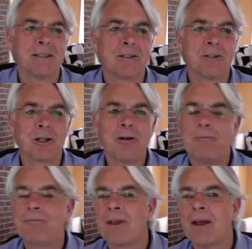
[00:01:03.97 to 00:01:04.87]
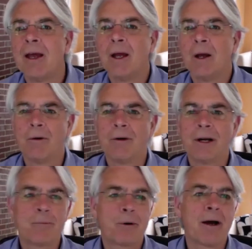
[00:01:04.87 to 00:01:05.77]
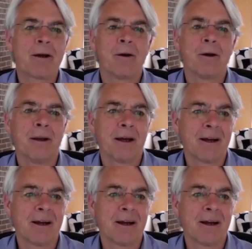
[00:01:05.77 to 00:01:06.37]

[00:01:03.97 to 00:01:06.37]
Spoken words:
Joe, we're really proud and